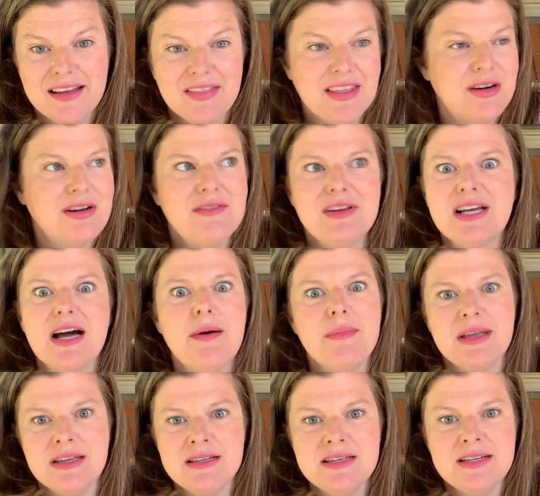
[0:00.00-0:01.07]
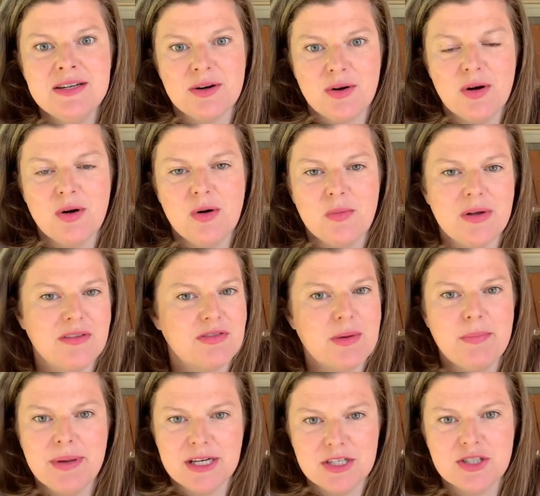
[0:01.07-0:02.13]
They don't even come into your home if the
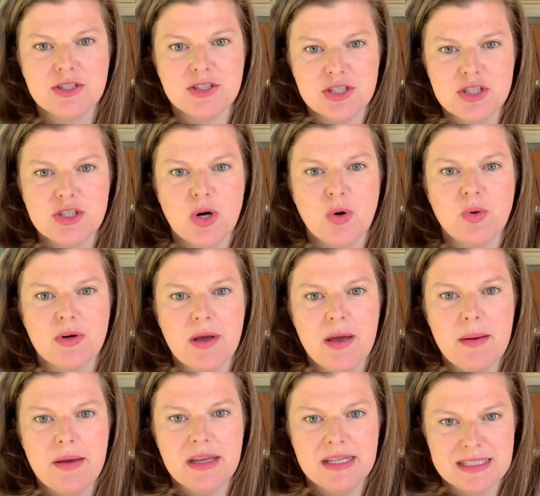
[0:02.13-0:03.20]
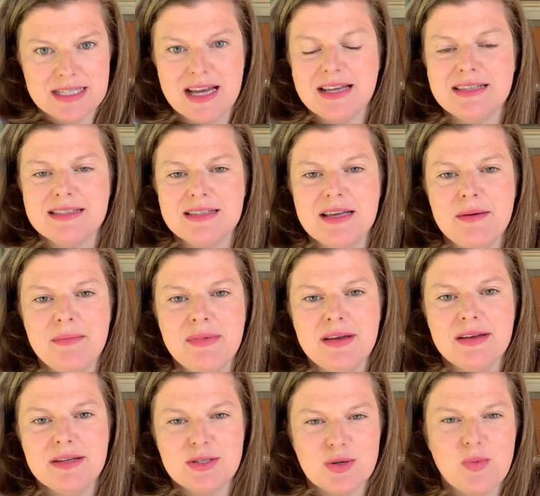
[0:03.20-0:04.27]
pictures don't entice them
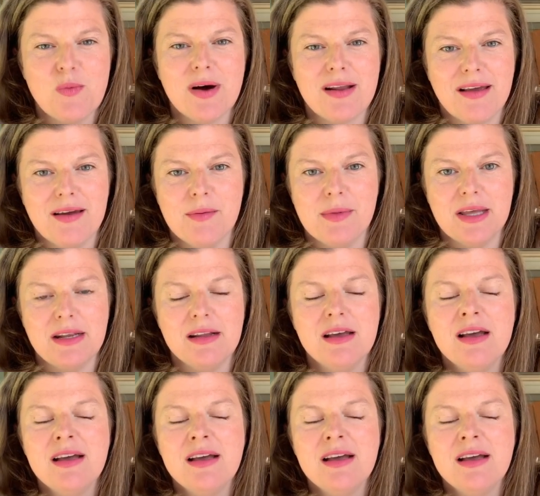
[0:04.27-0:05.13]
to want to come in.